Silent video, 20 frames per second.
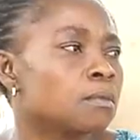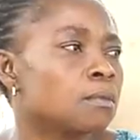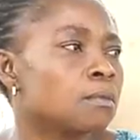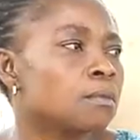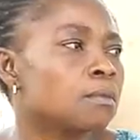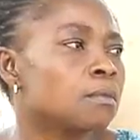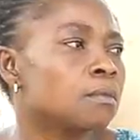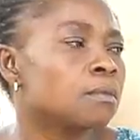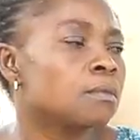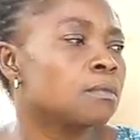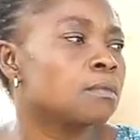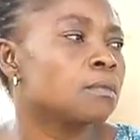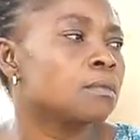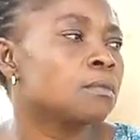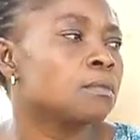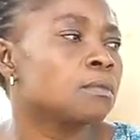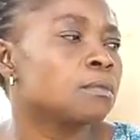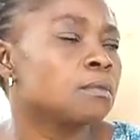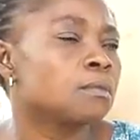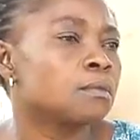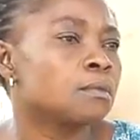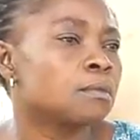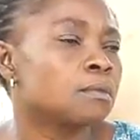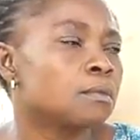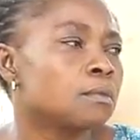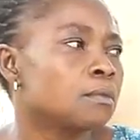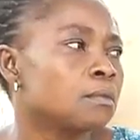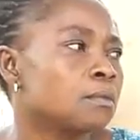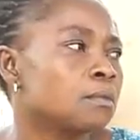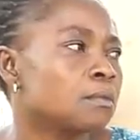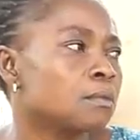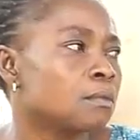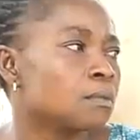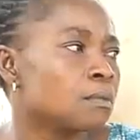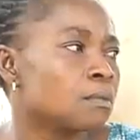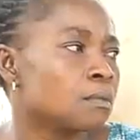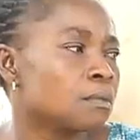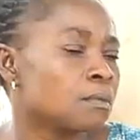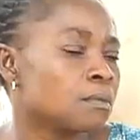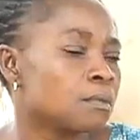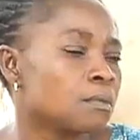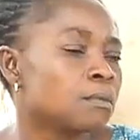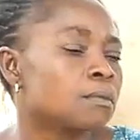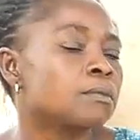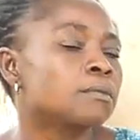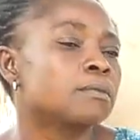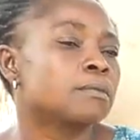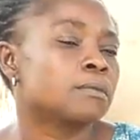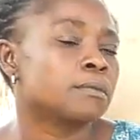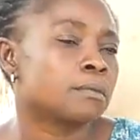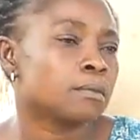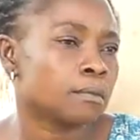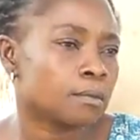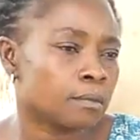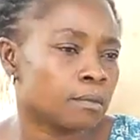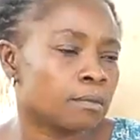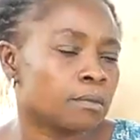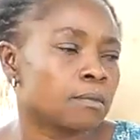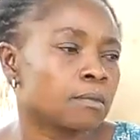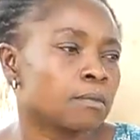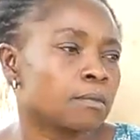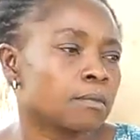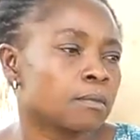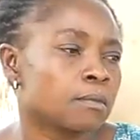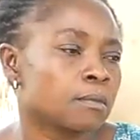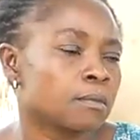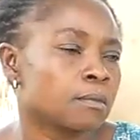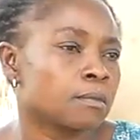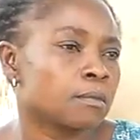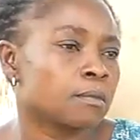This person isn't speaking.